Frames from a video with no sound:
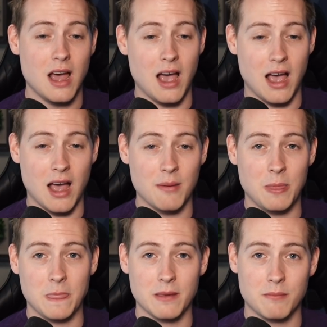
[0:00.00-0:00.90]

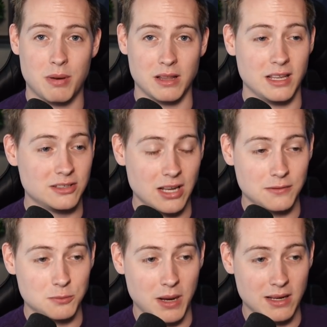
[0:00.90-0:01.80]
Um, but they
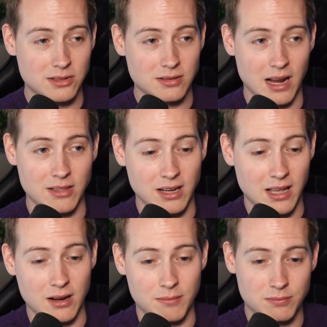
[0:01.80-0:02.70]
save space and they
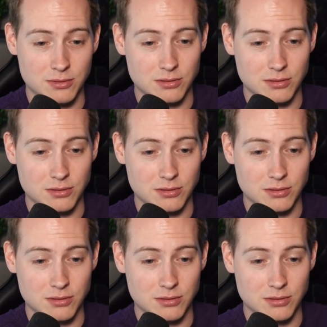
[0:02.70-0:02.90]
get a,